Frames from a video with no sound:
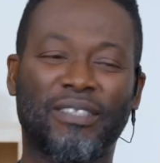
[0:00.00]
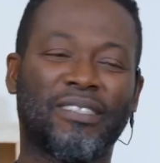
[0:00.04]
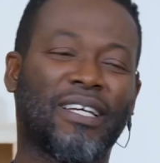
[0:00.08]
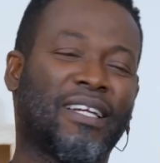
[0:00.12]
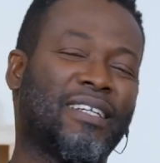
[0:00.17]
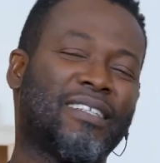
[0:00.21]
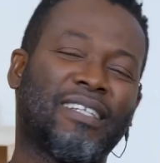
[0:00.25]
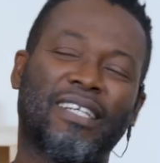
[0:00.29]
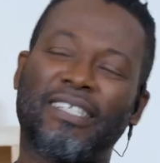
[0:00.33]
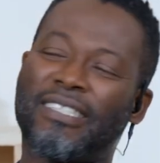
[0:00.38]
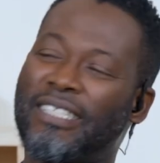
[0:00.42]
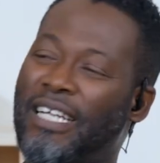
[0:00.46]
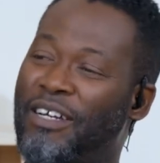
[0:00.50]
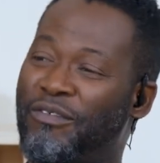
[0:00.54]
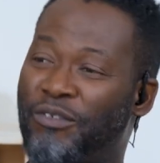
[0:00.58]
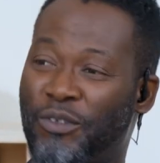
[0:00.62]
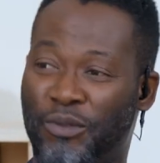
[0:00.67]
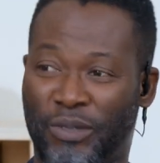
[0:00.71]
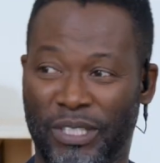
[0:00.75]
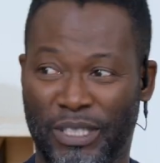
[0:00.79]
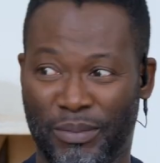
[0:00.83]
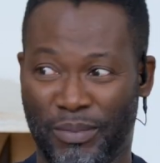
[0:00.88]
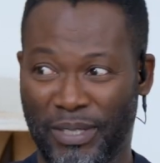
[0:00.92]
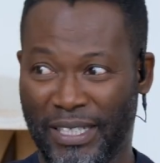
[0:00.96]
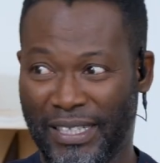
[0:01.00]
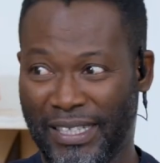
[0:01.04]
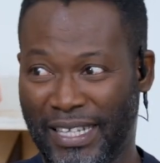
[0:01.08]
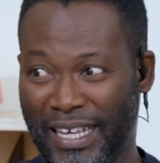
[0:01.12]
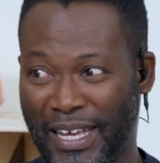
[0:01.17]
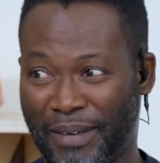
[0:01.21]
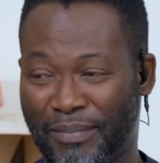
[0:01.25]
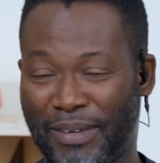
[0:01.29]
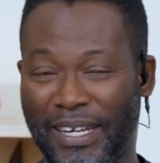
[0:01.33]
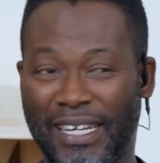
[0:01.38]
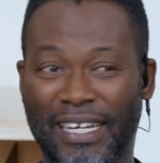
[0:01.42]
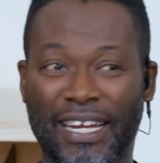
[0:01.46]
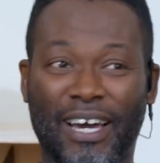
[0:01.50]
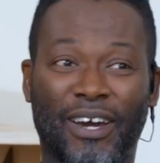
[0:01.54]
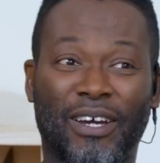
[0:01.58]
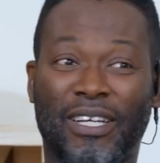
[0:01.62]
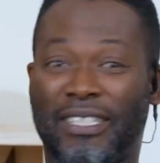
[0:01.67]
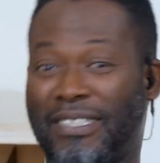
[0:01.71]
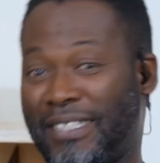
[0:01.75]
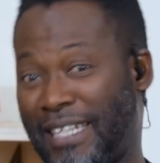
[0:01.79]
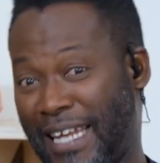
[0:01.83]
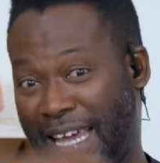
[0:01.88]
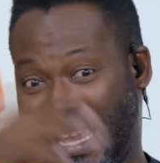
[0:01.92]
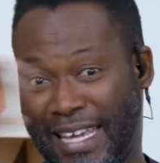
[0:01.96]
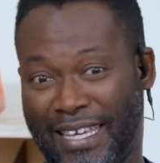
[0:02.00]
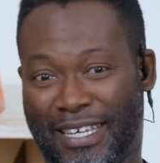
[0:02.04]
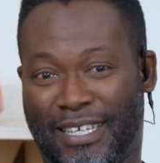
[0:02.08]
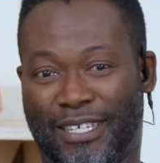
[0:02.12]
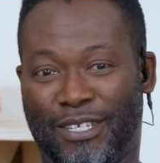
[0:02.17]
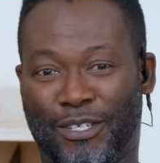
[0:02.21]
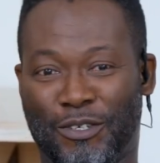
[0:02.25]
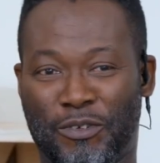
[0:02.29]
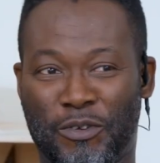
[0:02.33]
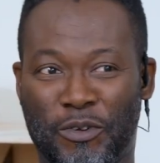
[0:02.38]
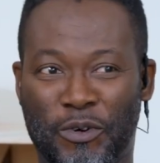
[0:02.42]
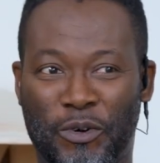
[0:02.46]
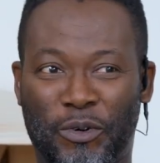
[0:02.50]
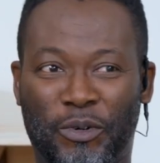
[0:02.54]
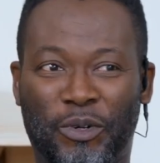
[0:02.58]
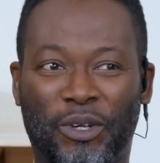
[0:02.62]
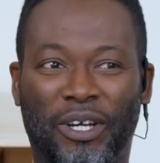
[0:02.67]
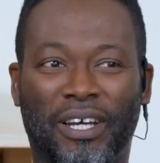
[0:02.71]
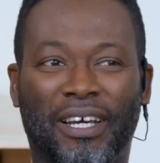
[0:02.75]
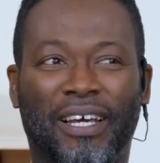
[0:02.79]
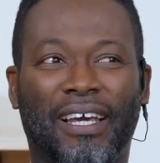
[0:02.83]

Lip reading: sanitizers have always been there, but now it's like, you know,